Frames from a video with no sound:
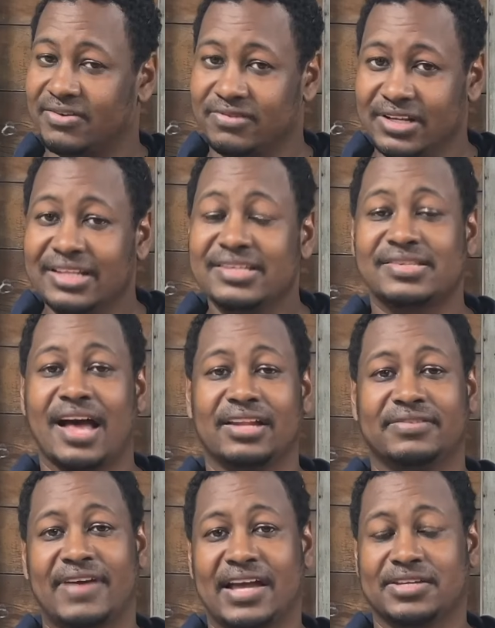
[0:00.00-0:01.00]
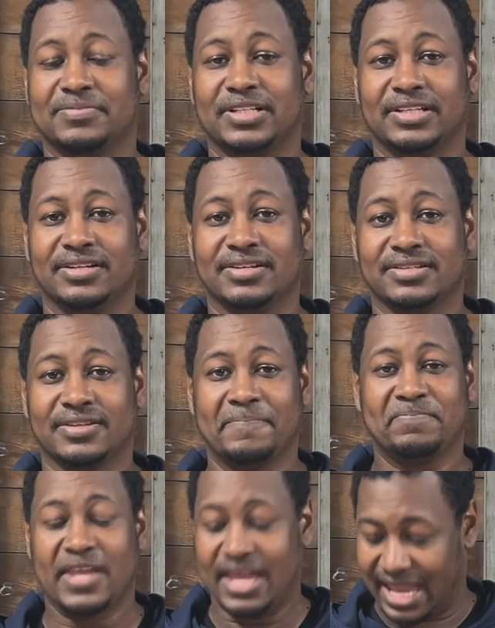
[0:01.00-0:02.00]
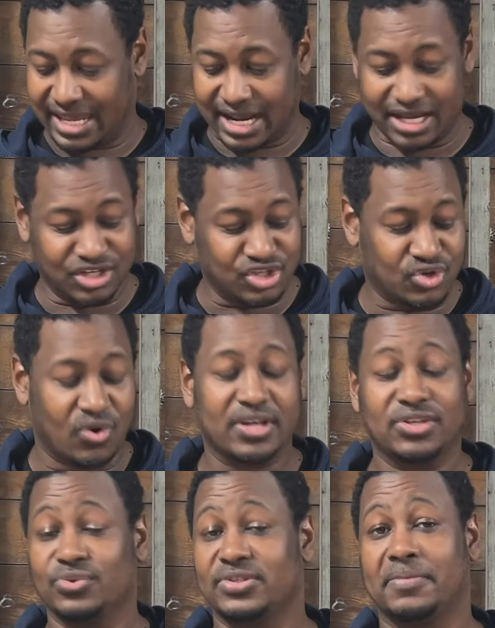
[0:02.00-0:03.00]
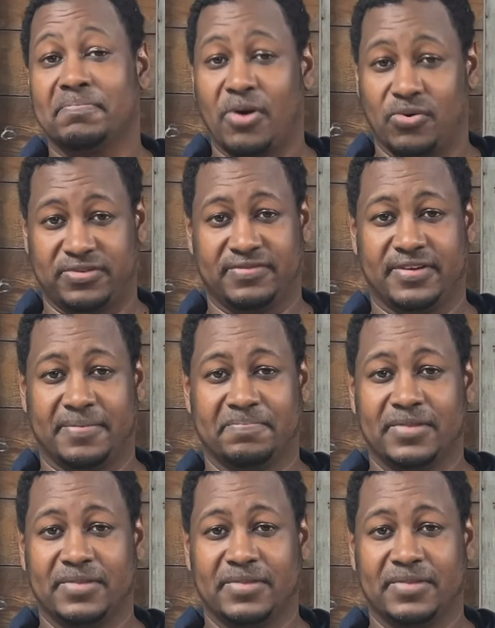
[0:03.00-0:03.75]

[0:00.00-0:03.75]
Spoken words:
really solid vacuum cleaners, and I enjoy using both of them.